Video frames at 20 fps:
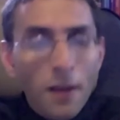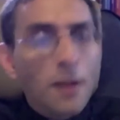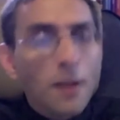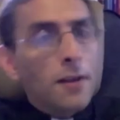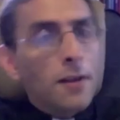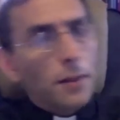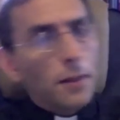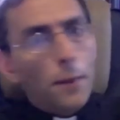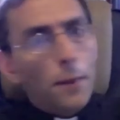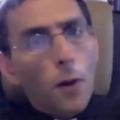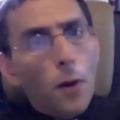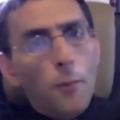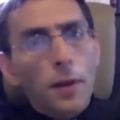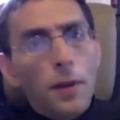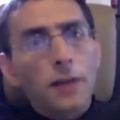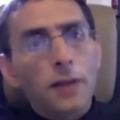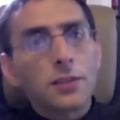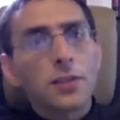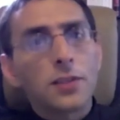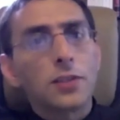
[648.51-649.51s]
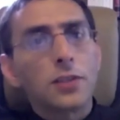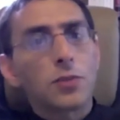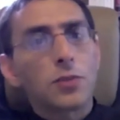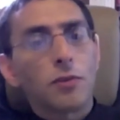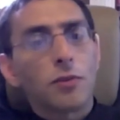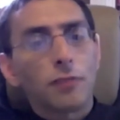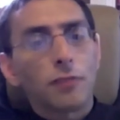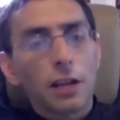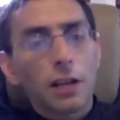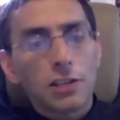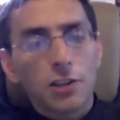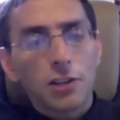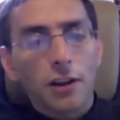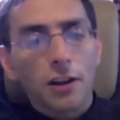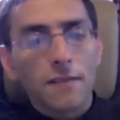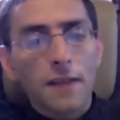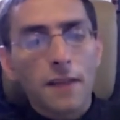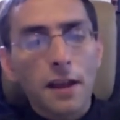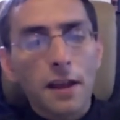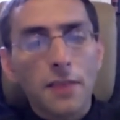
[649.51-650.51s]
The Pope ends his reflection
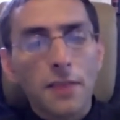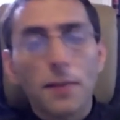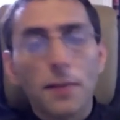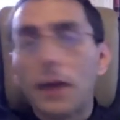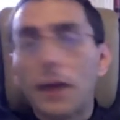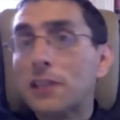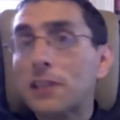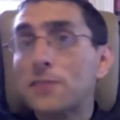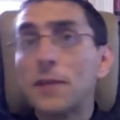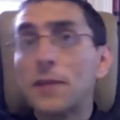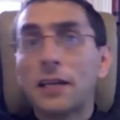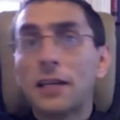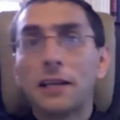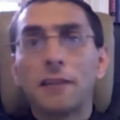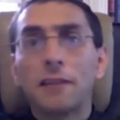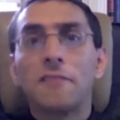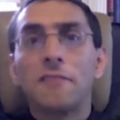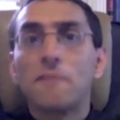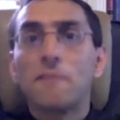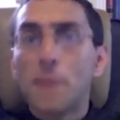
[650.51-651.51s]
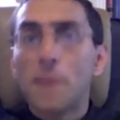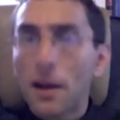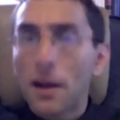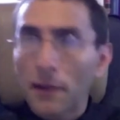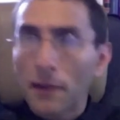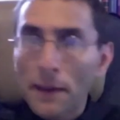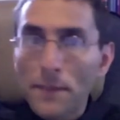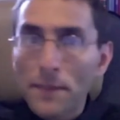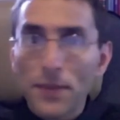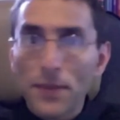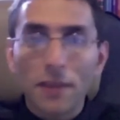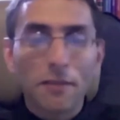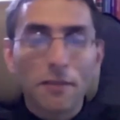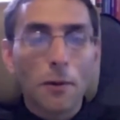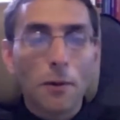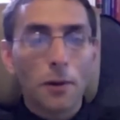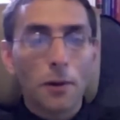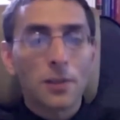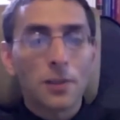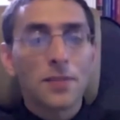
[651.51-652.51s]
on faith by speaking of Mary, of
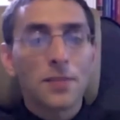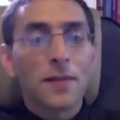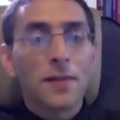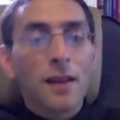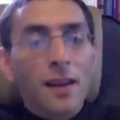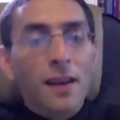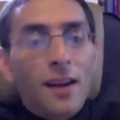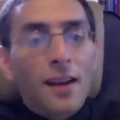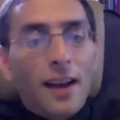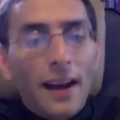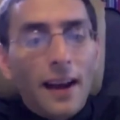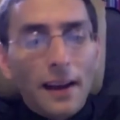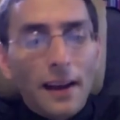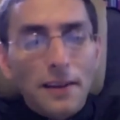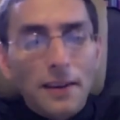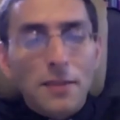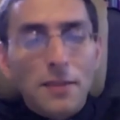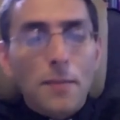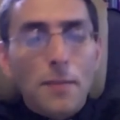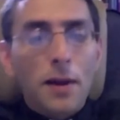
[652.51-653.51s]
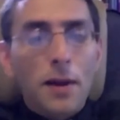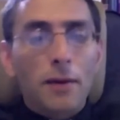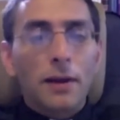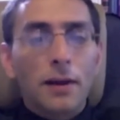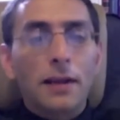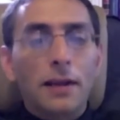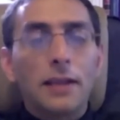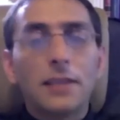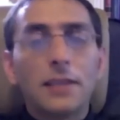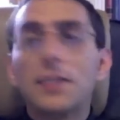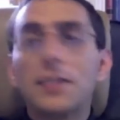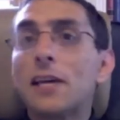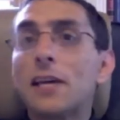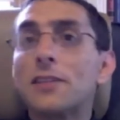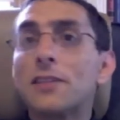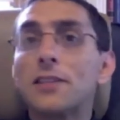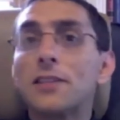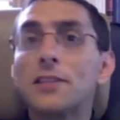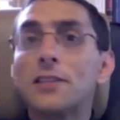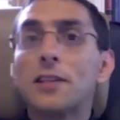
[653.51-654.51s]
course. And Mary, he
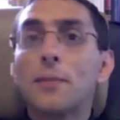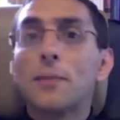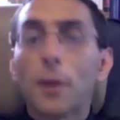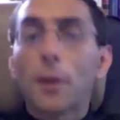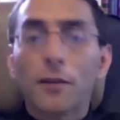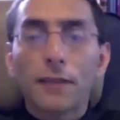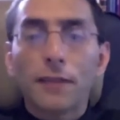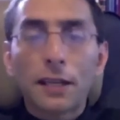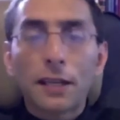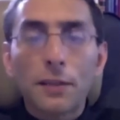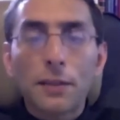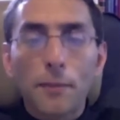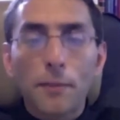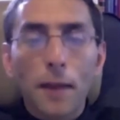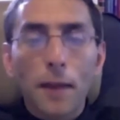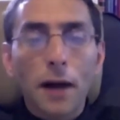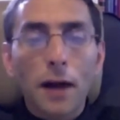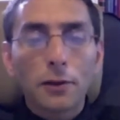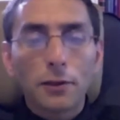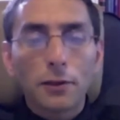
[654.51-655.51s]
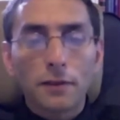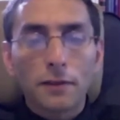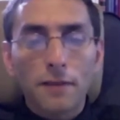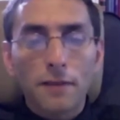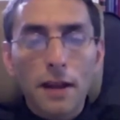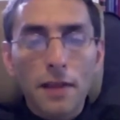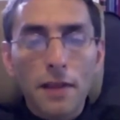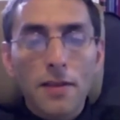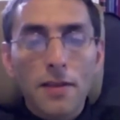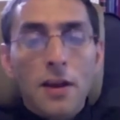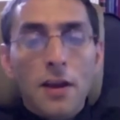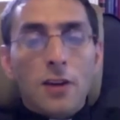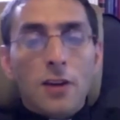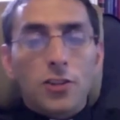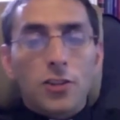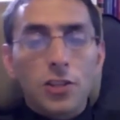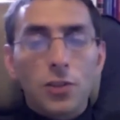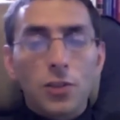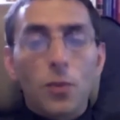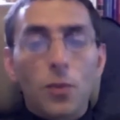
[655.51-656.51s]
says, is the perfect model of faith.
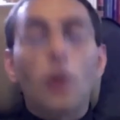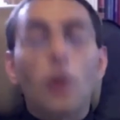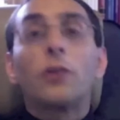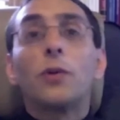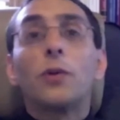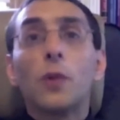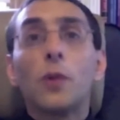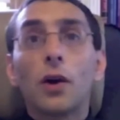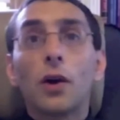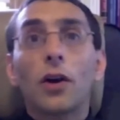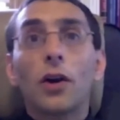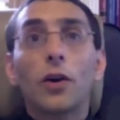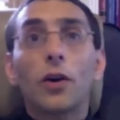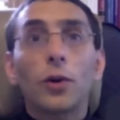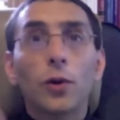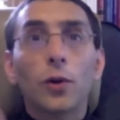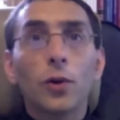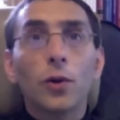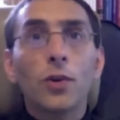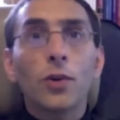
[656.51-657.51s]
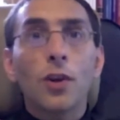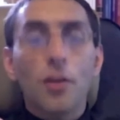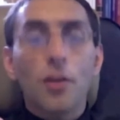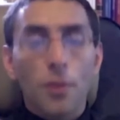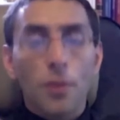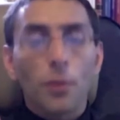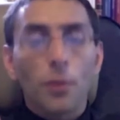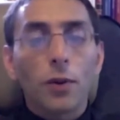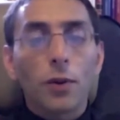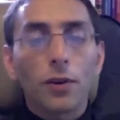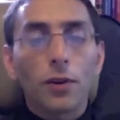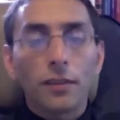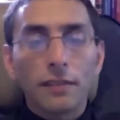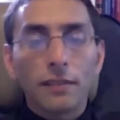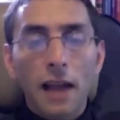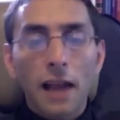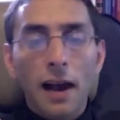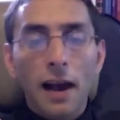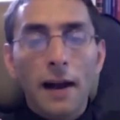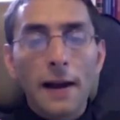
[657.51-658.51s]
She's the one who heard the word
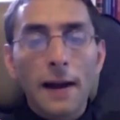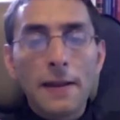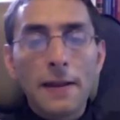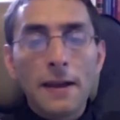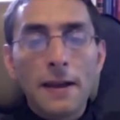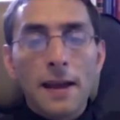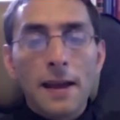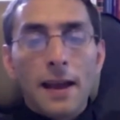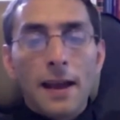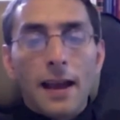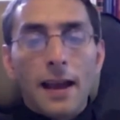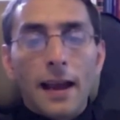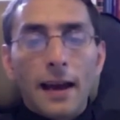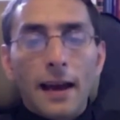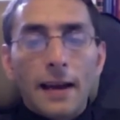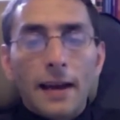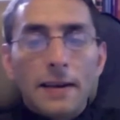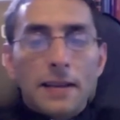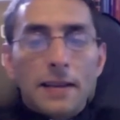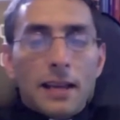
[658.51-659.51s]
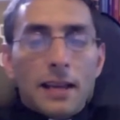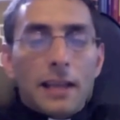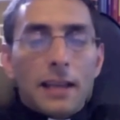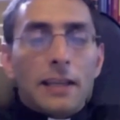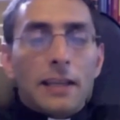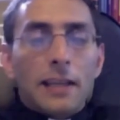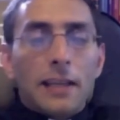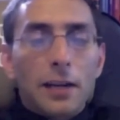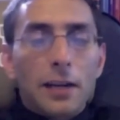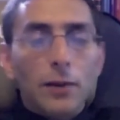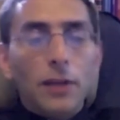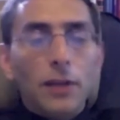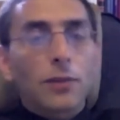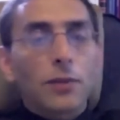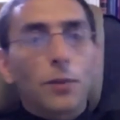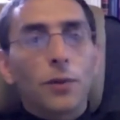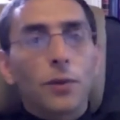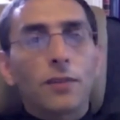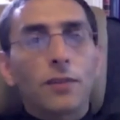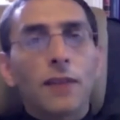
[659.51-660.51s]
of God, and in hearing
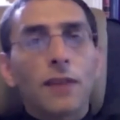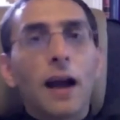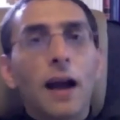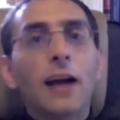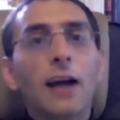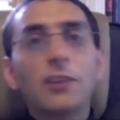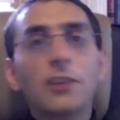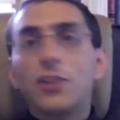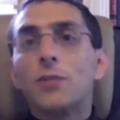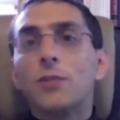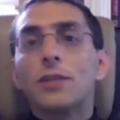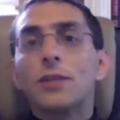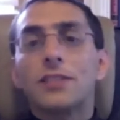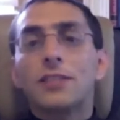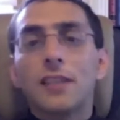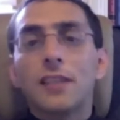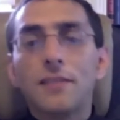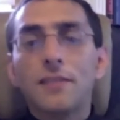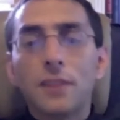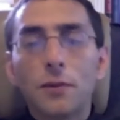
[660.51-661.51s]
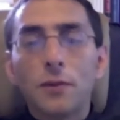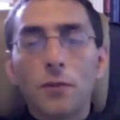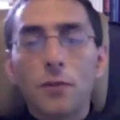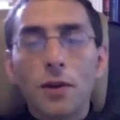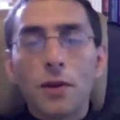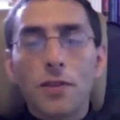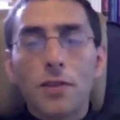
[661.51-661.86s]
the word of God, she received it with